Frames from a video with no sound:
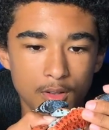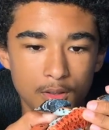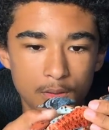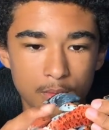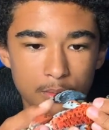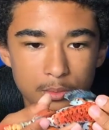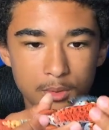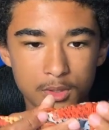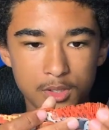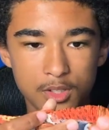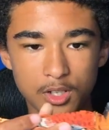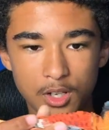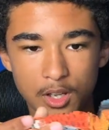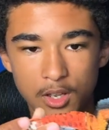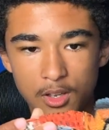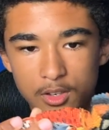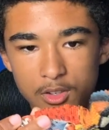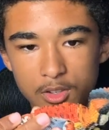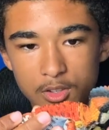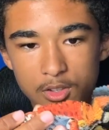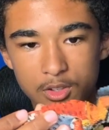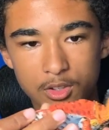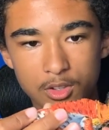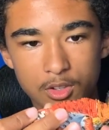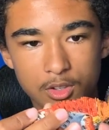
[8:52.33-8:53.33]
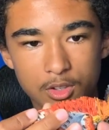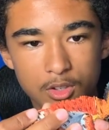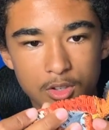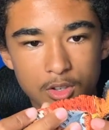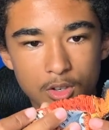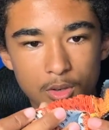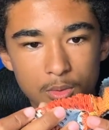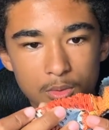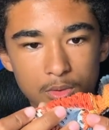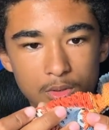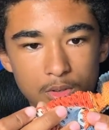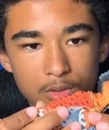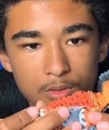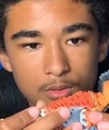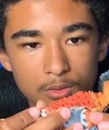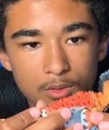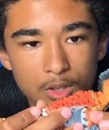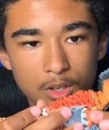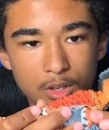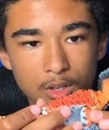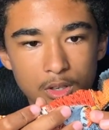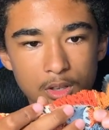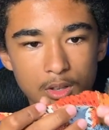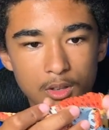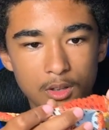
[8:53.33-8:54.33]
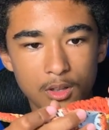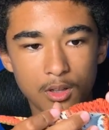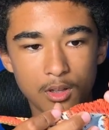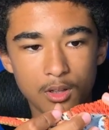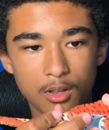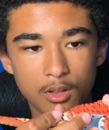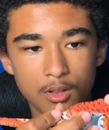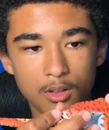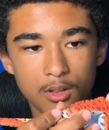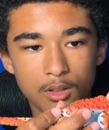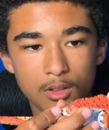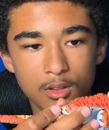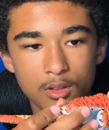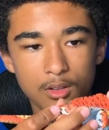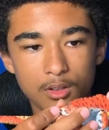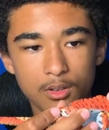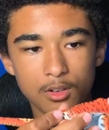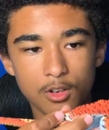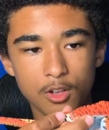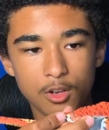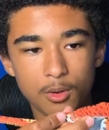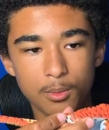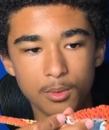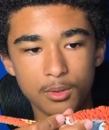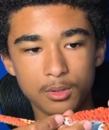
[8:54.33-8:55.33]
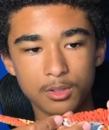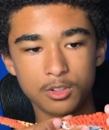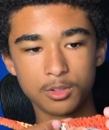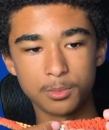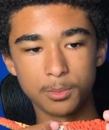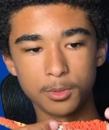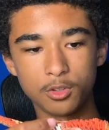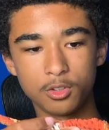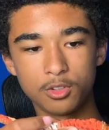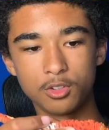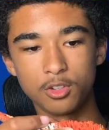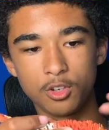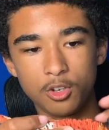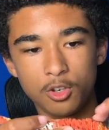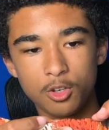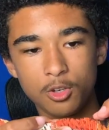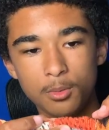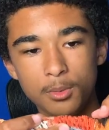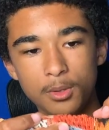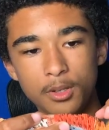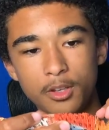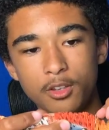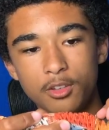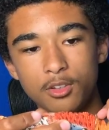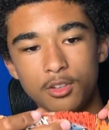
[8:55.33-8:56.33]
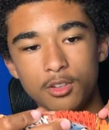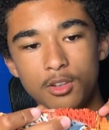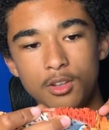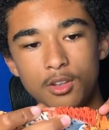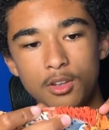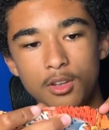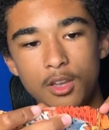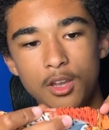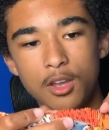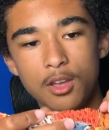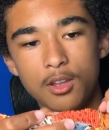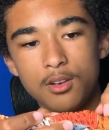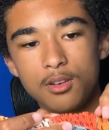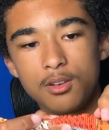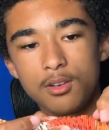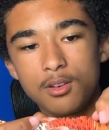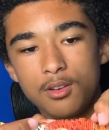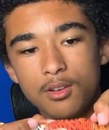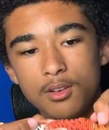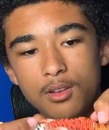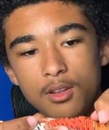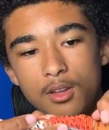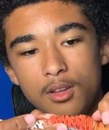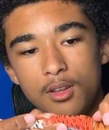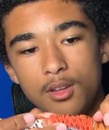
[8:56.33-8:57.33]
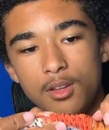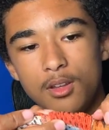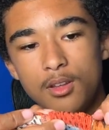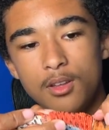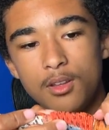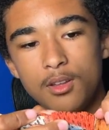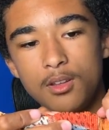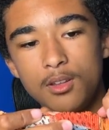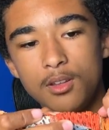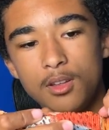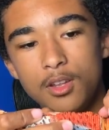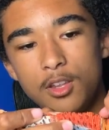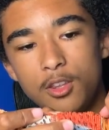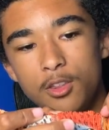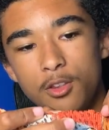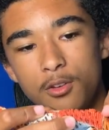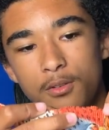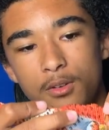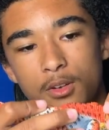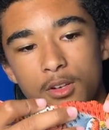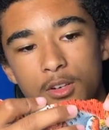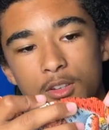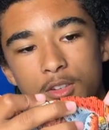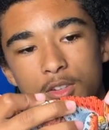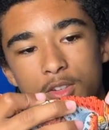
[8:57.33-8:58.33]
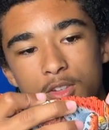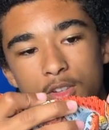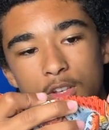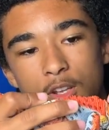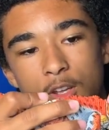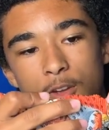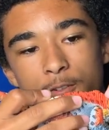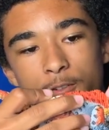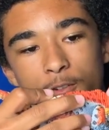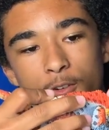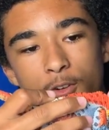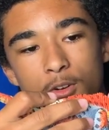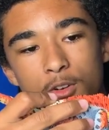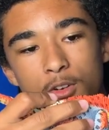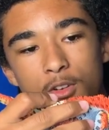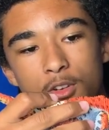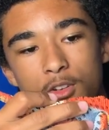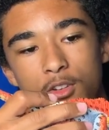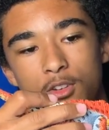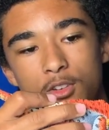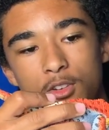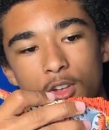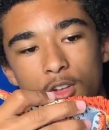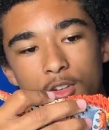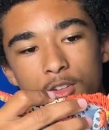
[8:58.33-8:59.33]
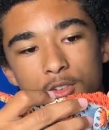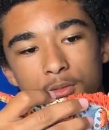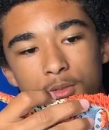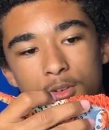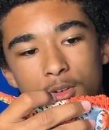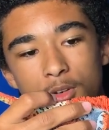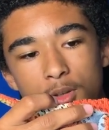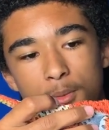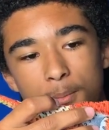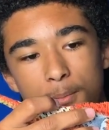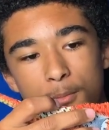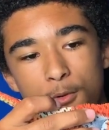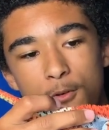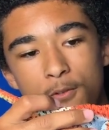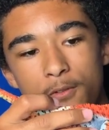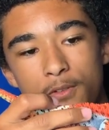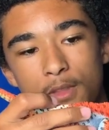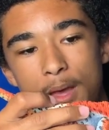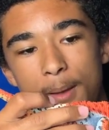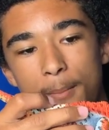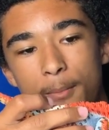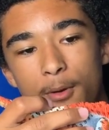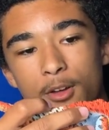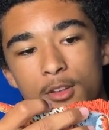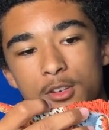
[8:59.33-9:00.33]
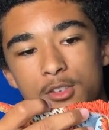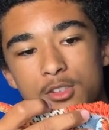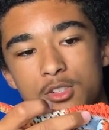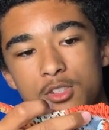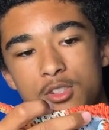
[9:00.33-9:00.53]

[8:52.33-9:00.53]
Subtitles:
which I don't really know what it's supposed to do, because again, either really stiff or just doesn't really move that much.